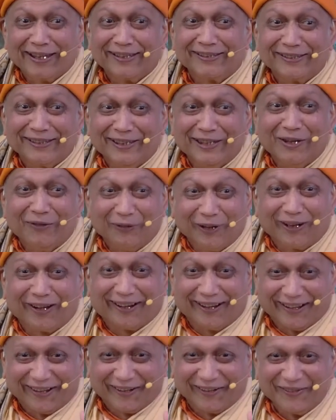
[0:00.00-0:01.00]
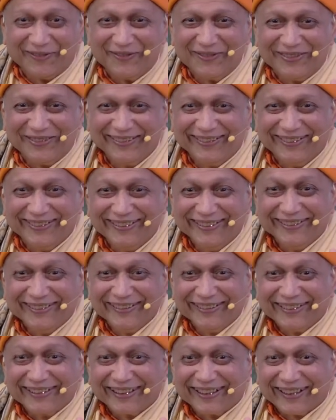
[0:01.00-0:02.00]
happiness in the world
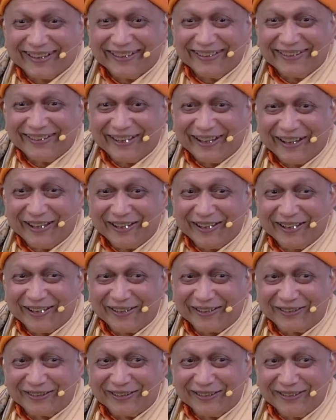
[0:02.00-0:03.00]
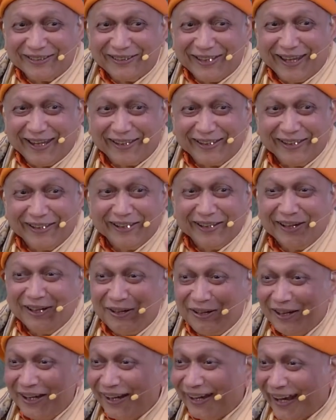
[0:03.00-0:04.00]
and uh, there is
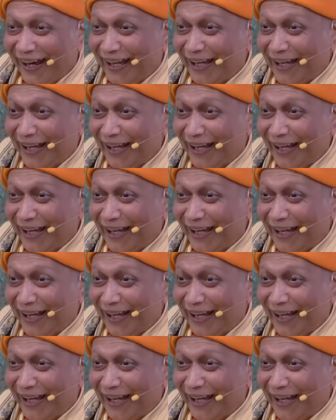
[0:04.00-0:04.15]
the